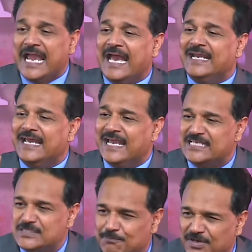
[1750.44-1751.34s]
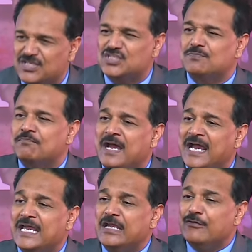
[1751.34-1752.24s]
and I express
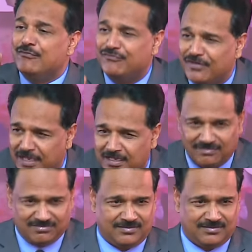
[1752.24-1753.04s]
my faith.